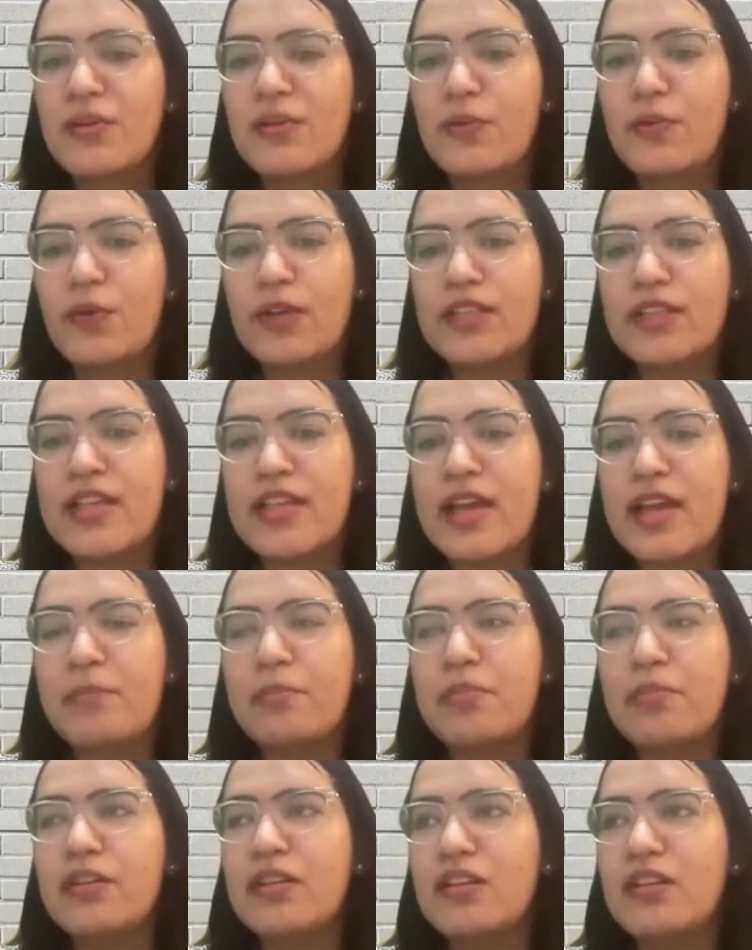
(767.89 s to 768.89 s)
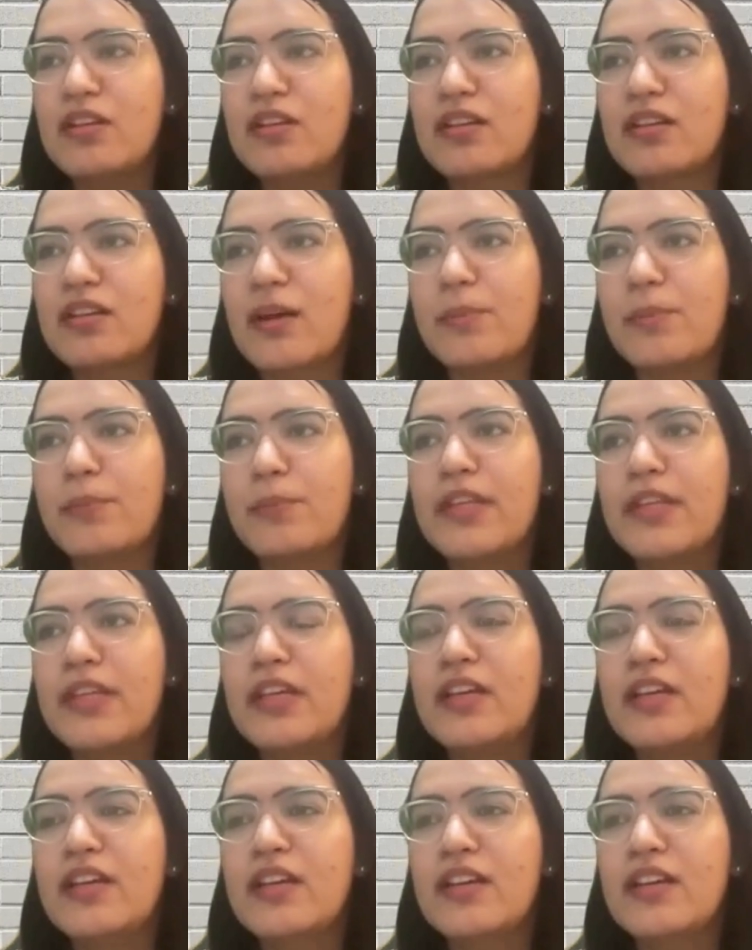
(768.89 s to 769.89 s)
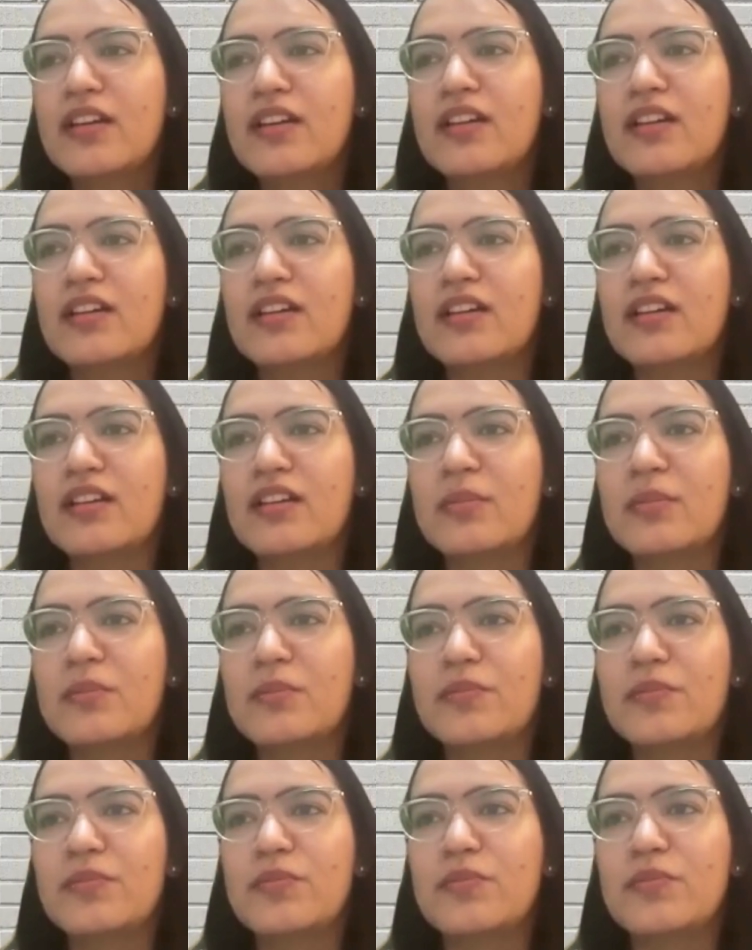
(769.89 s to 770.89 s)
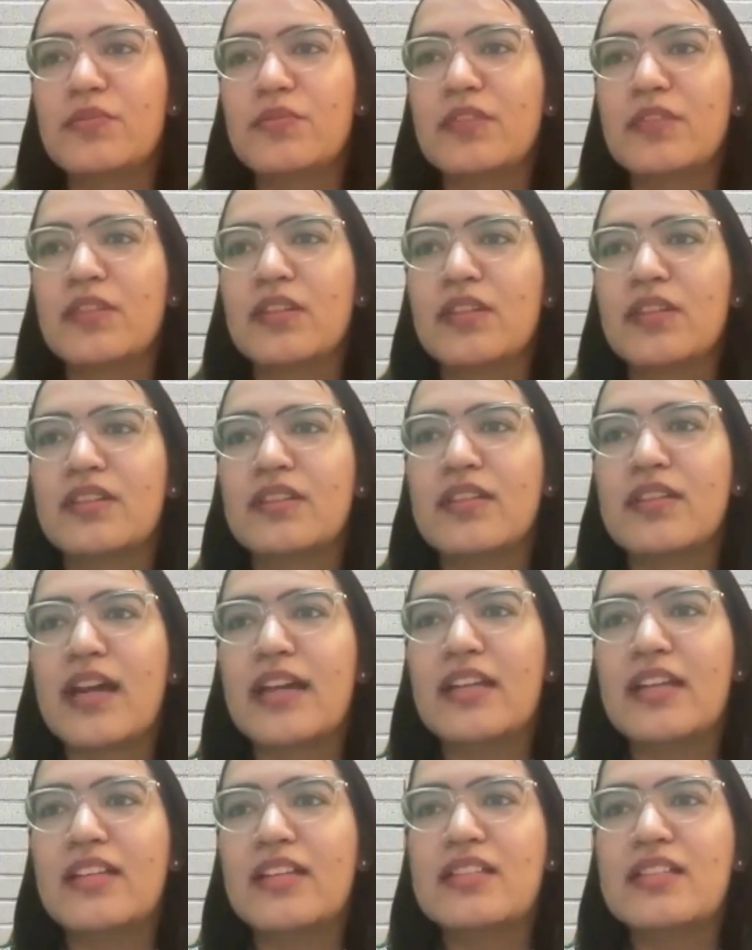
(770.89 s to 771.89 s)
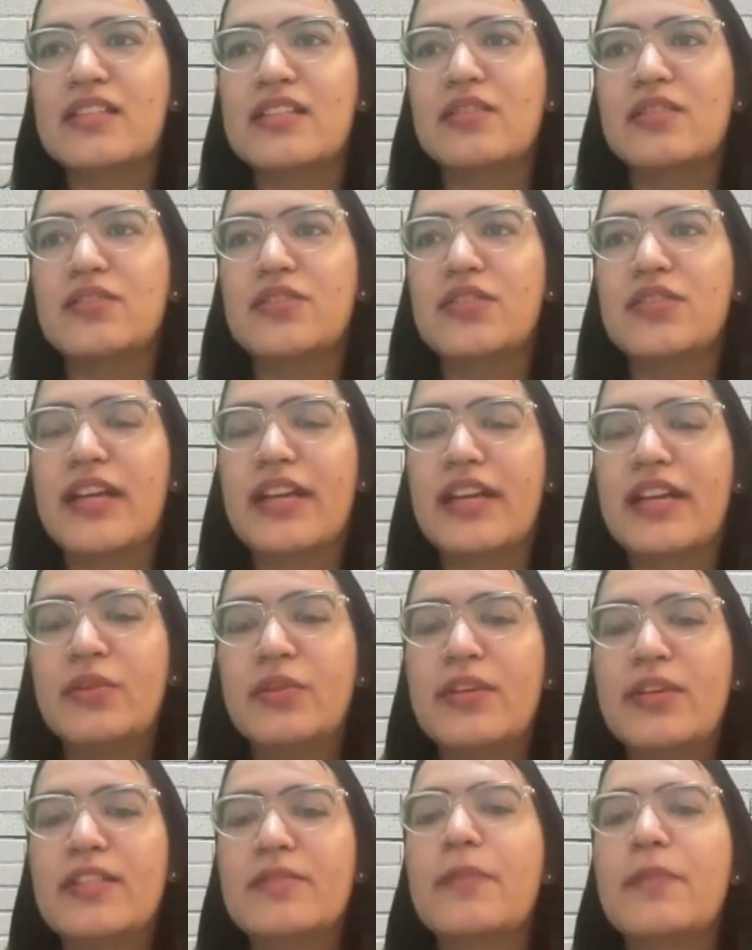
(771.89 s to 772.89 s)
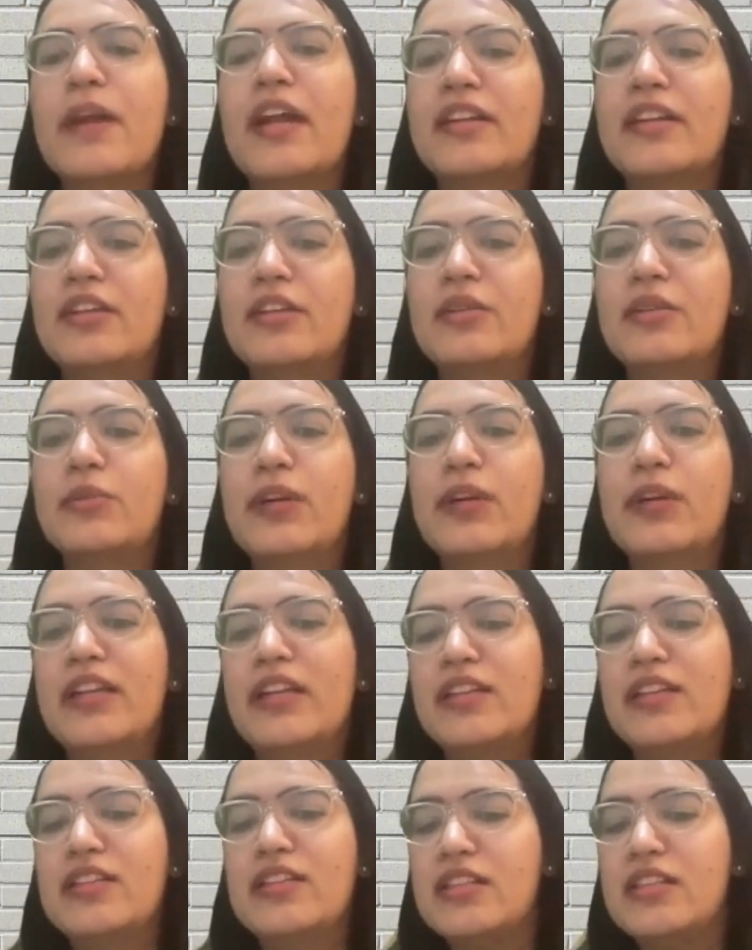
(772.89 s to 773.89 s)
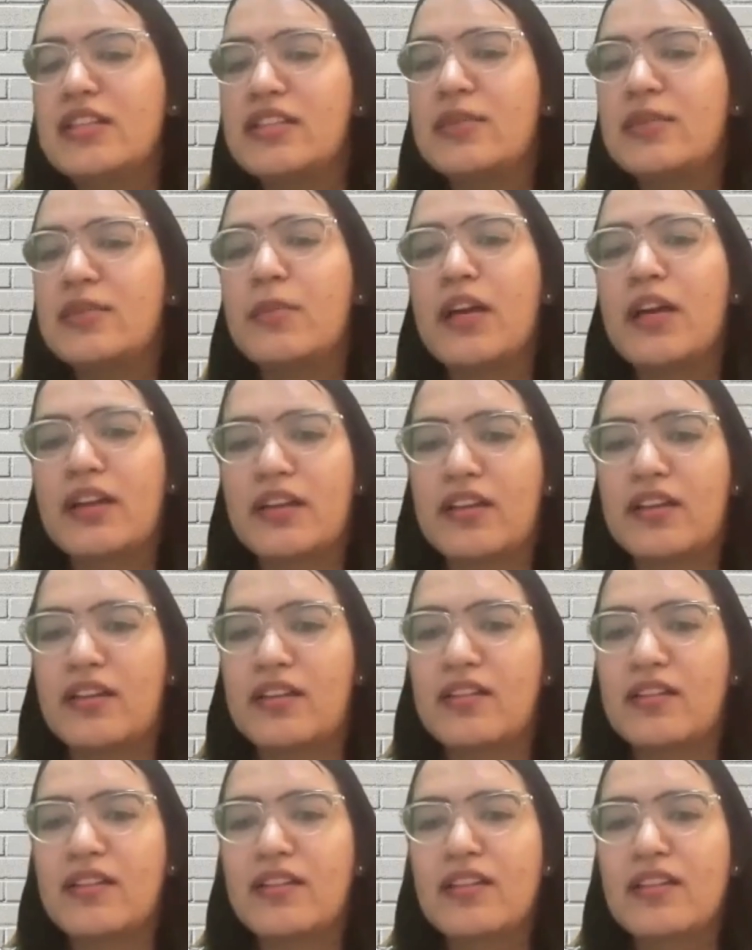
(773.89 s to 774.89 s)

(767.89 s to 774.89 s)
For example, a company that is trying to expand into an adjacent market,